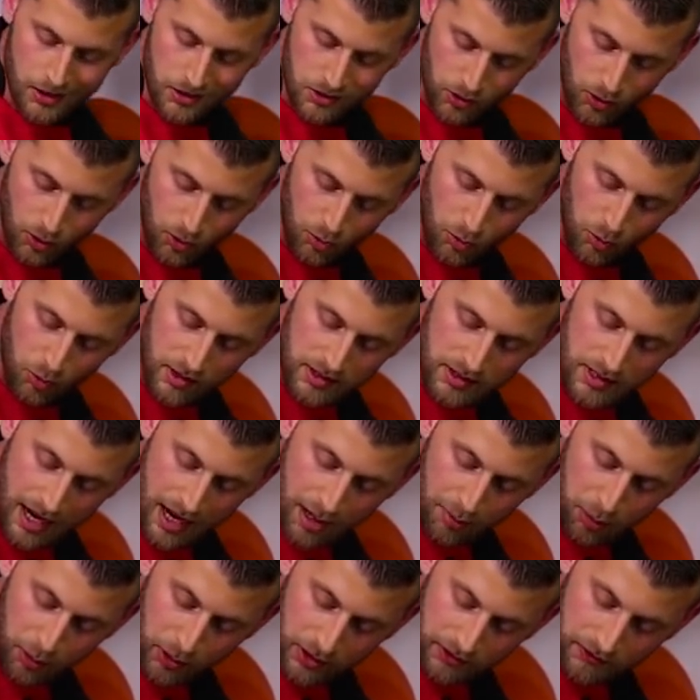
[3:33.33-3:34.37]
So when
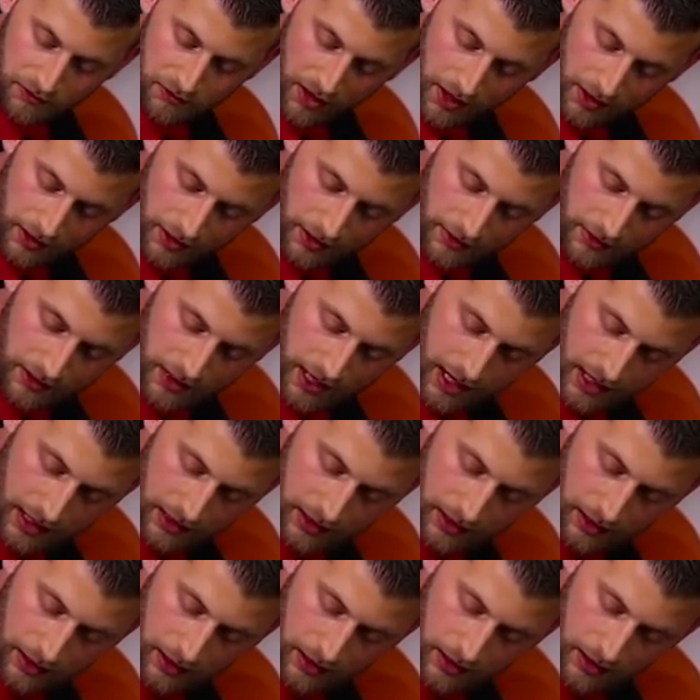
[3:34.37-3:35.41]
not putting fondant on the
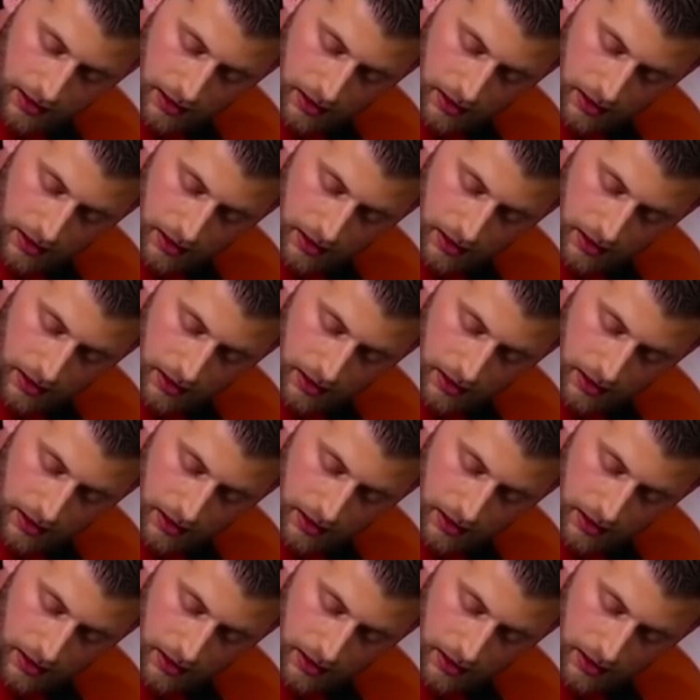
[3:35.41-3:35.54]
cake,